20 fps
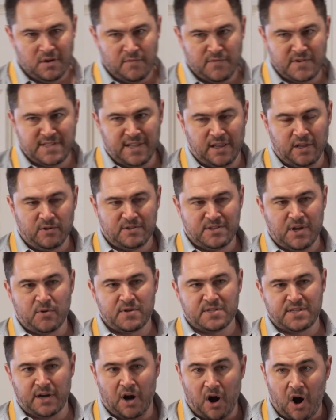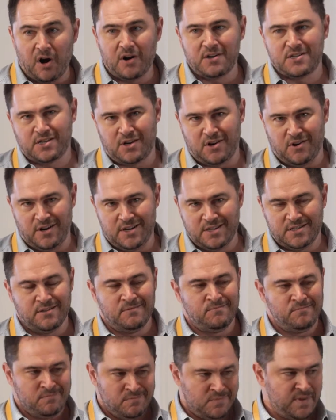If you're selling tokens that aren't securities,
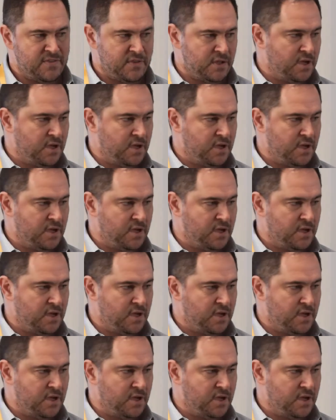you have